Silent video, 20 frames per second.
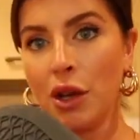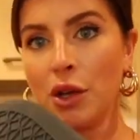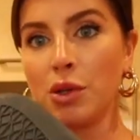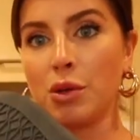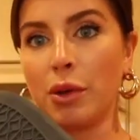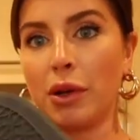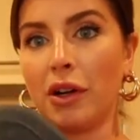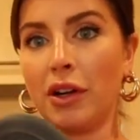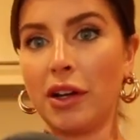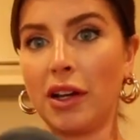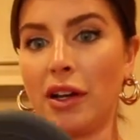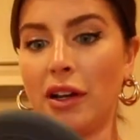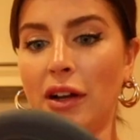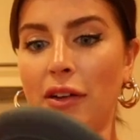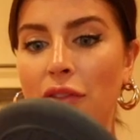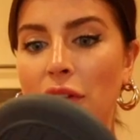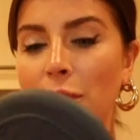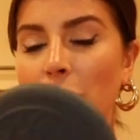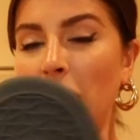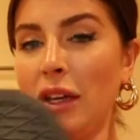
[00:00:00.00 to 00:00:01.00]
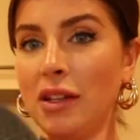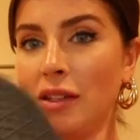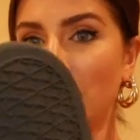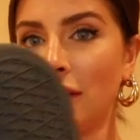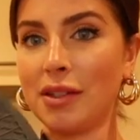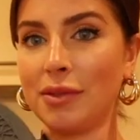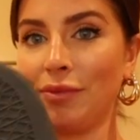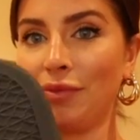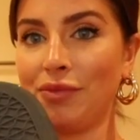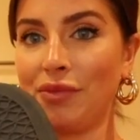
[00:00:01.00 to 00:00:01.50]
So I got an oven mitt,
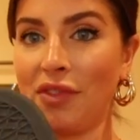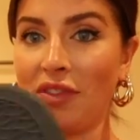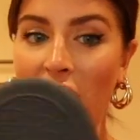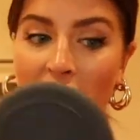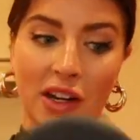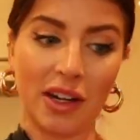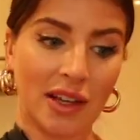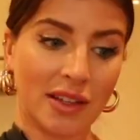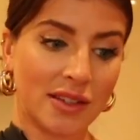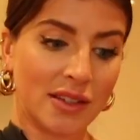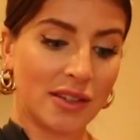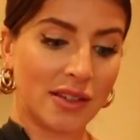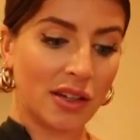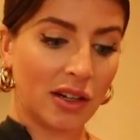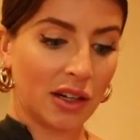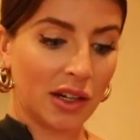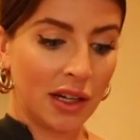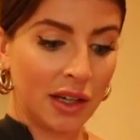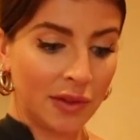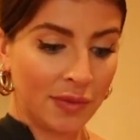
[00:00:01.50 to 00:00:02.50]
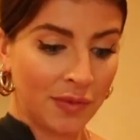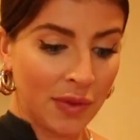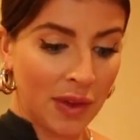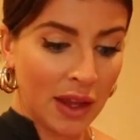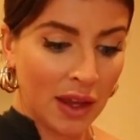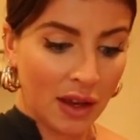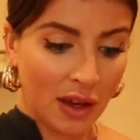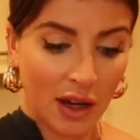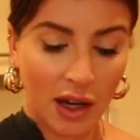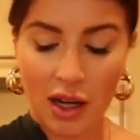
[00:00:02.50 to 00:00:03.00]
very necessary,
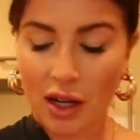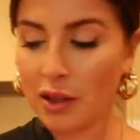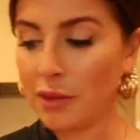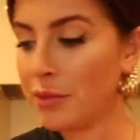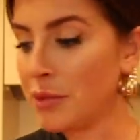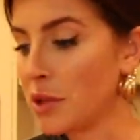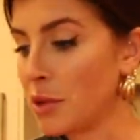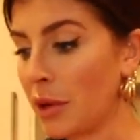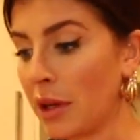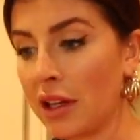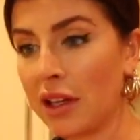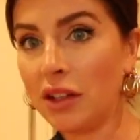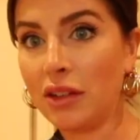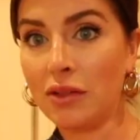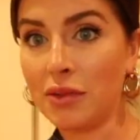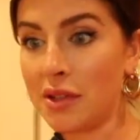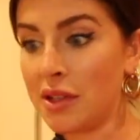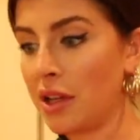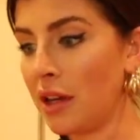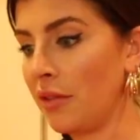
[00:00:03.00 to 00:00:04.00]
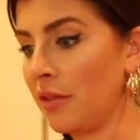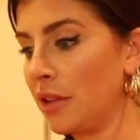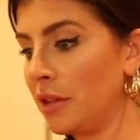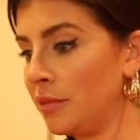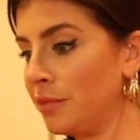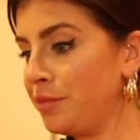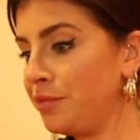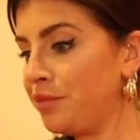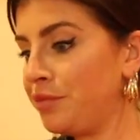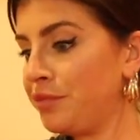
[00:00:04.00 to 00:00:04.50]
um, so I can use the oven.